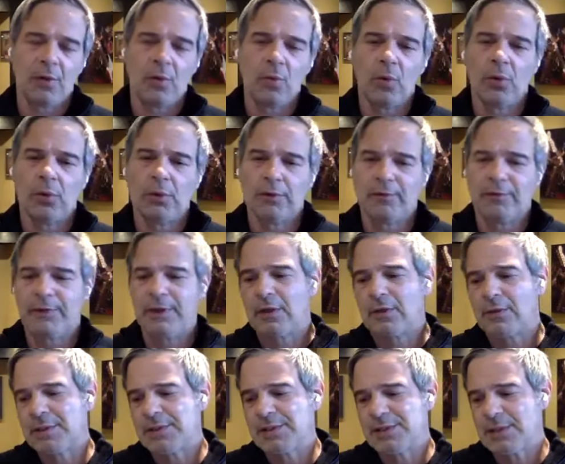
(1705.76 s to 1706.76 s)
in a world of
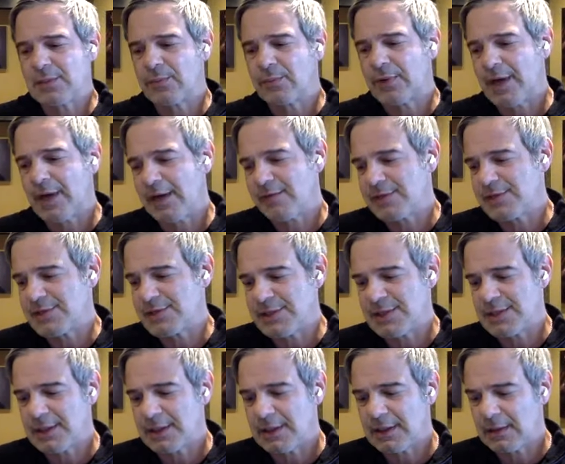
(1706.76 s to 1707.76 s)
decreasing
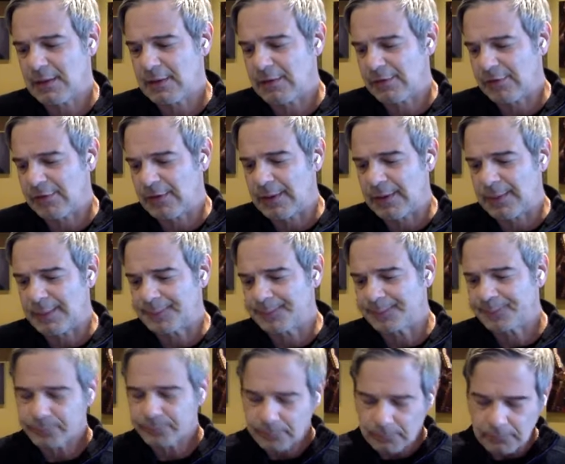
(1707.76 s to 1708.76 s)
privacy is um,